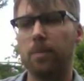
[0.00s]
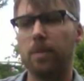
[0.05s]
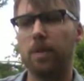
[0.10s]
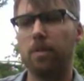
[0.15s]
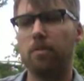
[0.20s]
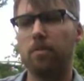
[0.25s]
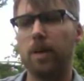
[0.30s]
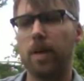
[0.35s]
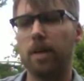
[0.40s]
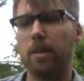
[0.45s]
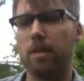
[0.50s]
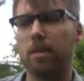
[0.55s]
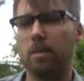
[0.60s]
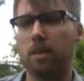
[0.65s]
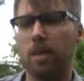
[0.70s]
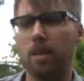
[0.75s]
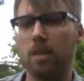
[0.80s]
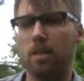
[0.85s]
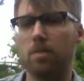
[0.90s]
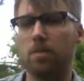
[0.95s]
In fact, his
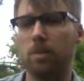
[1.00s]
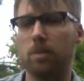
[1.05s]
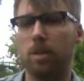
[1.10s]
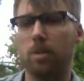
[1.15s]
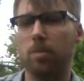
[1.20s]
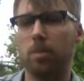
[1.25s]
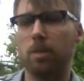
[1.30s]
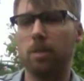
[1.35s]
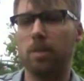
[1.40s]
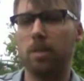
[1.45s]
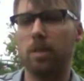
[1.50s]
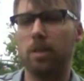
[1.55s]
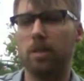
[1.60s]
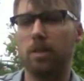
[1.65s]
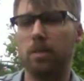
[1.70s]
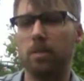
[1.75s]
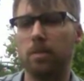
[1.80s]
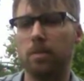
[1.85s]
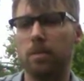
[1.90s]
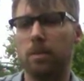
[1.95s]
eyes filled up with
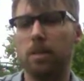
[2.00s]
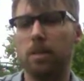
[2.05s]
tears.